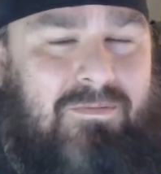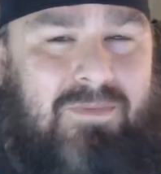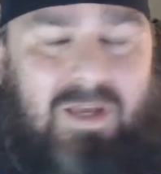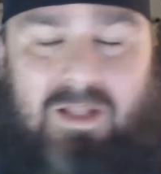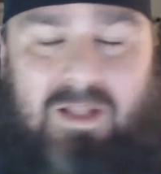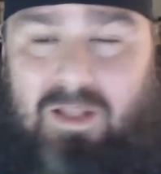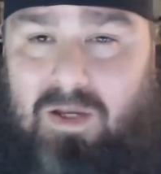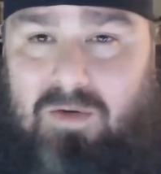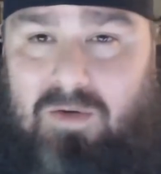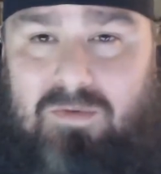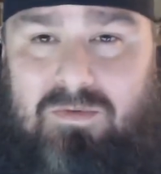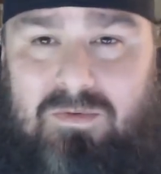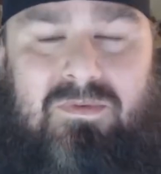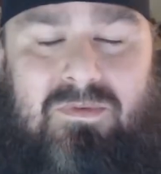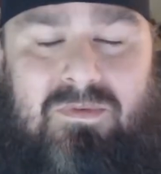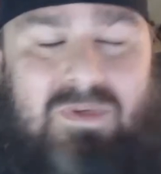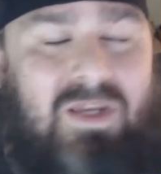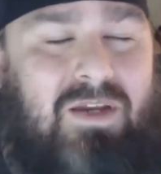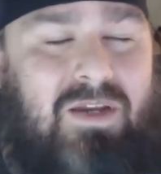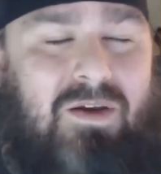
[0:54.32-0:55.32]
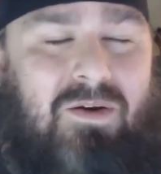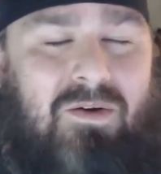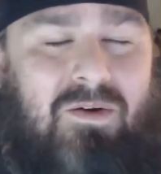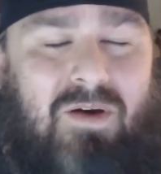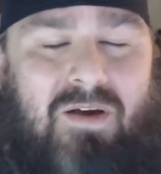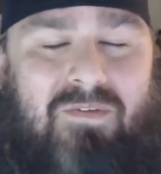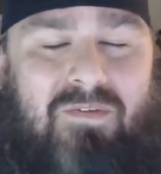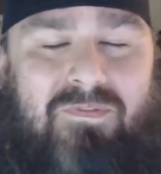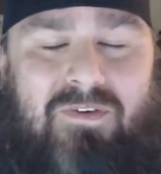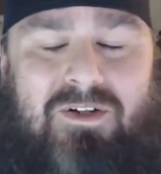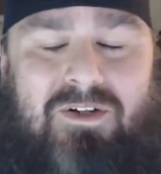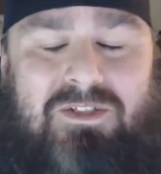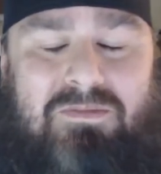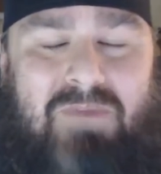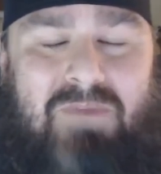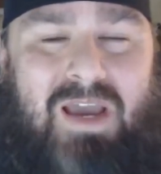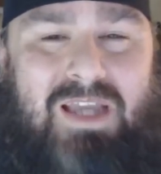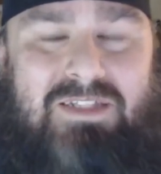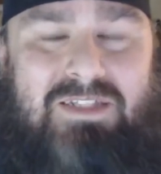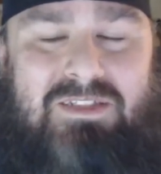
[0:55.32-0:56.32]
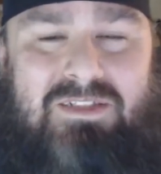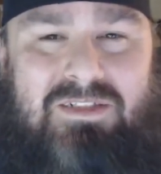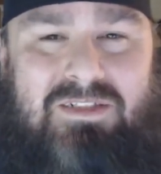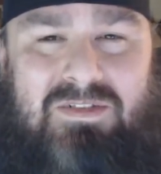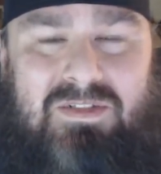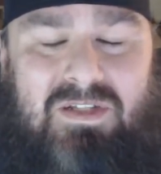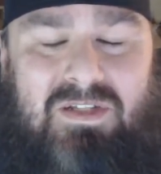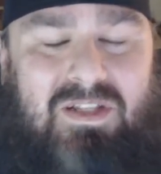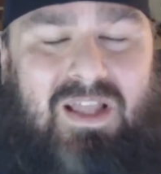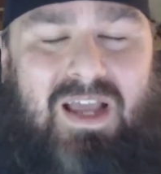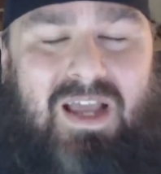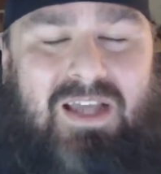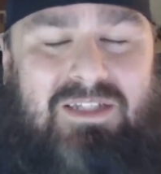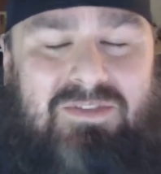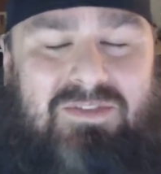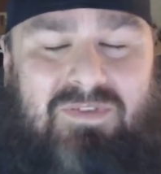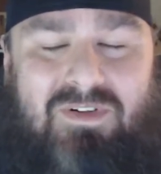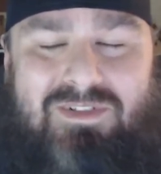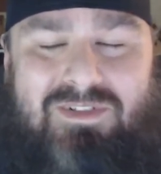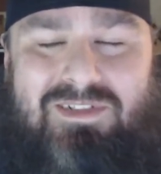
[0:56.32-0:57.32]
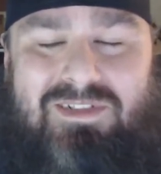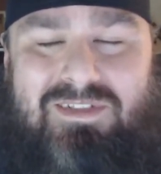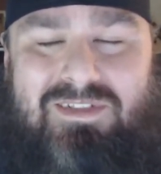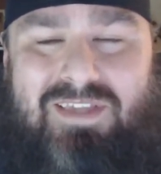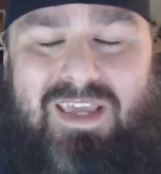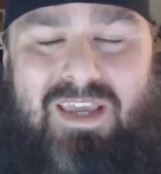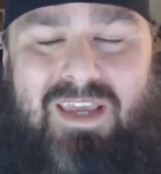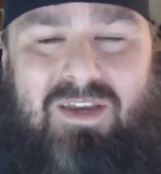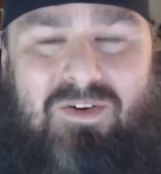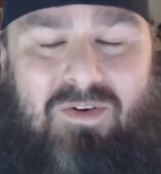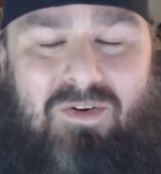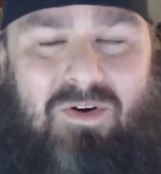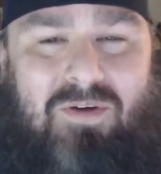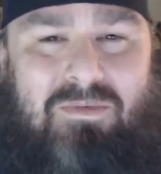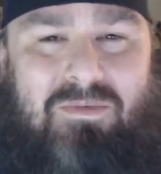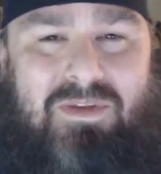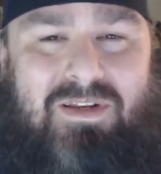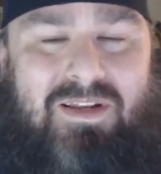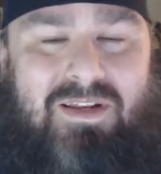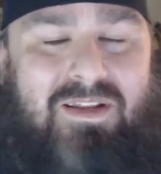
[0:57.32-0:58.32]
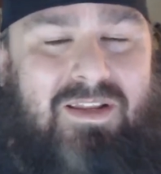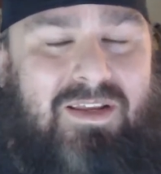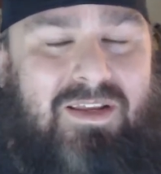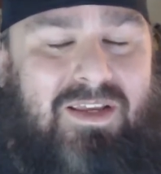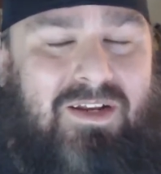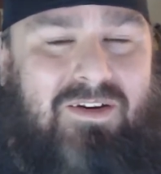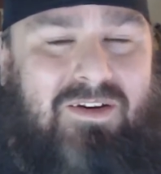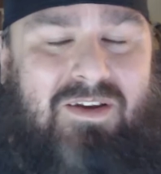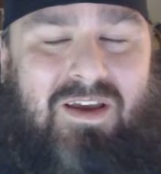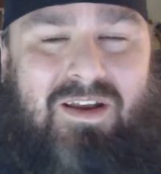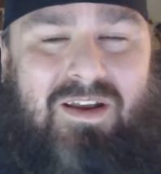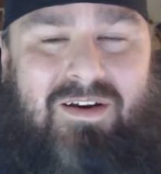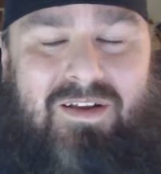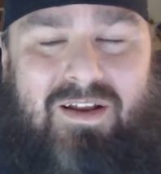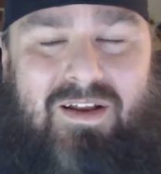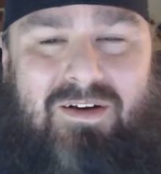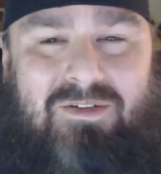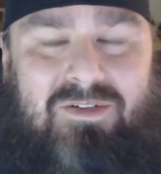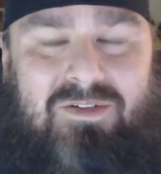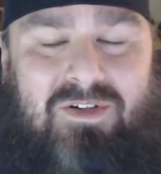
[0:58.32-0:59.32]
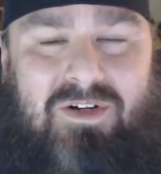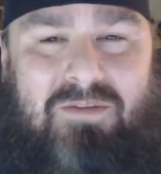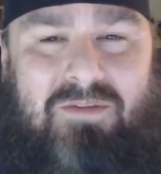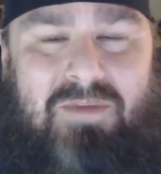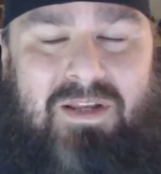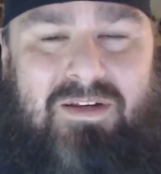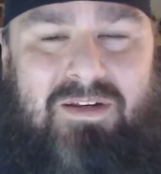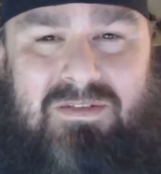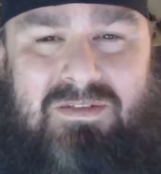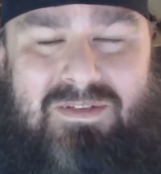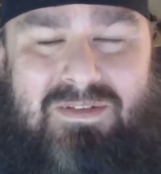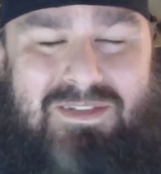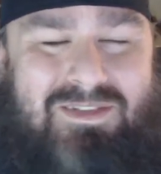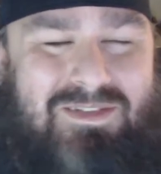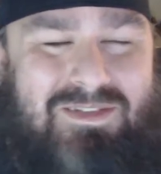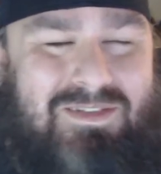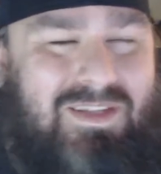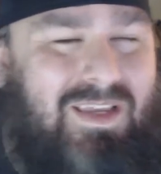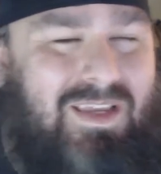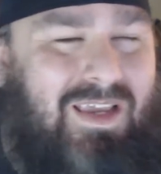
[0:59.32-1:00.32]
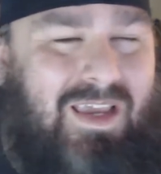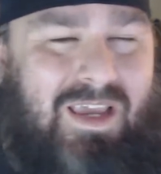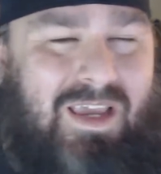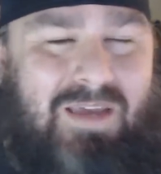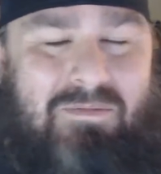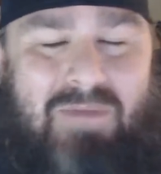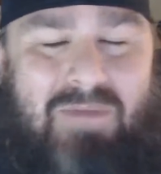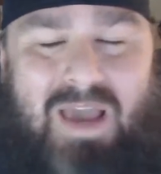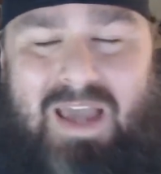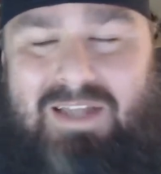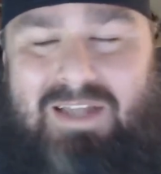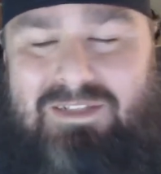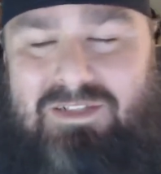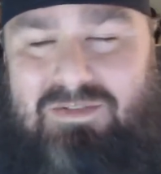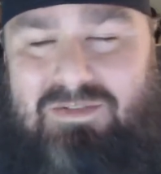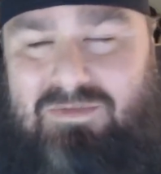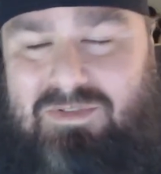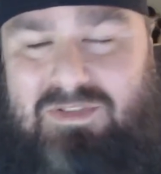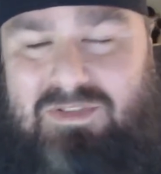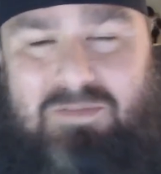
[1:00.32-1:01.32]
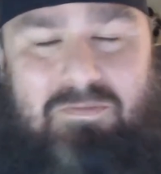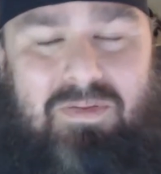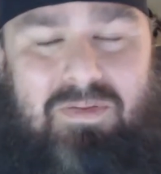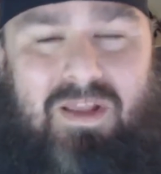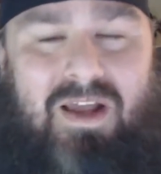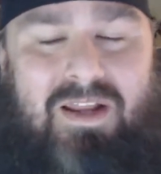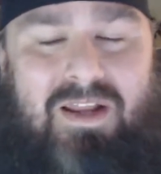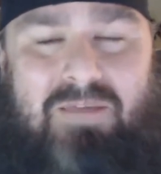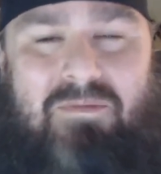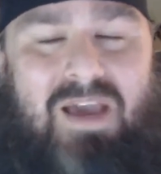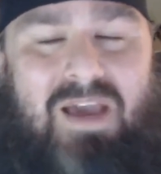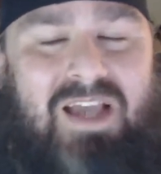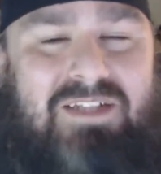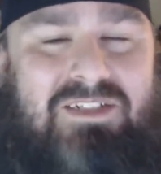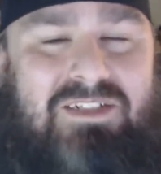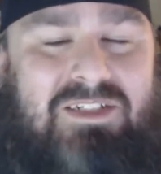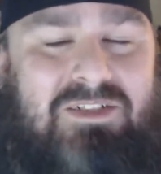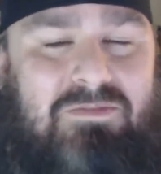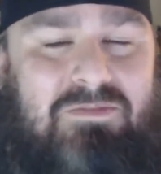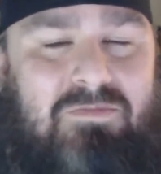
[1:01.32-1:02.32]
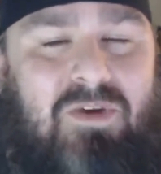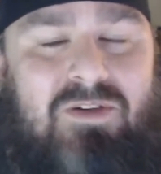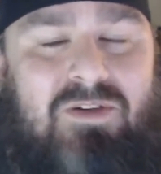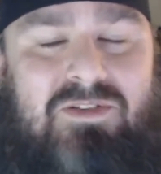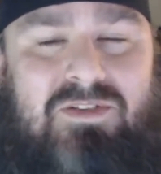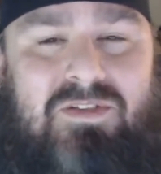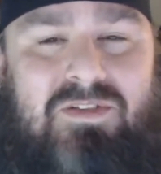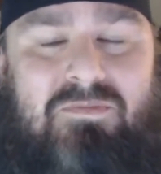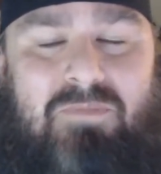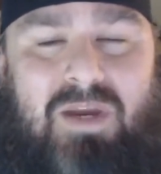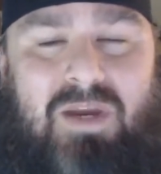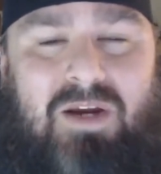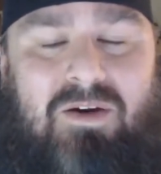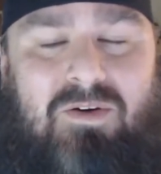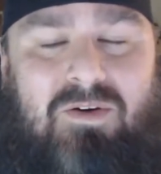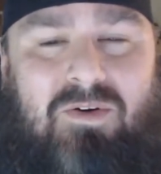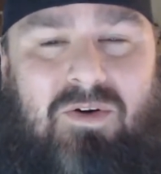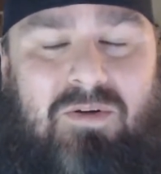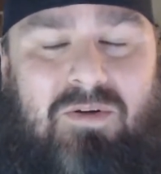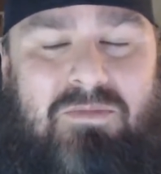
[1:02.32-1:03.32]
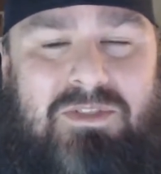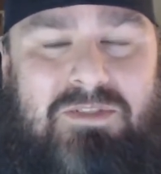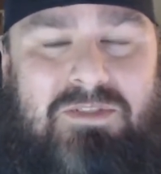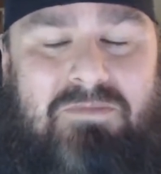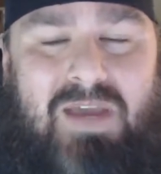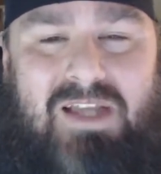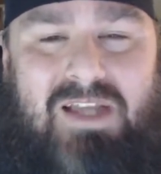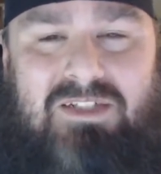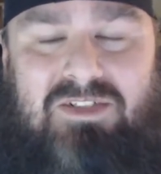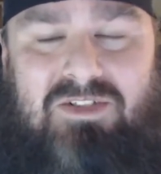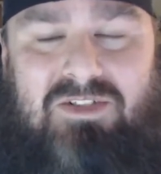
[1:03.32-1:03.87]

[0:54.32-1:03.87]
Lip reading: Hello? We then go to our first match, Elias versus King Corbin in the Intercontinental Tournament. This is an eh match. It was a plotting match, as most of Baron Corbin's matches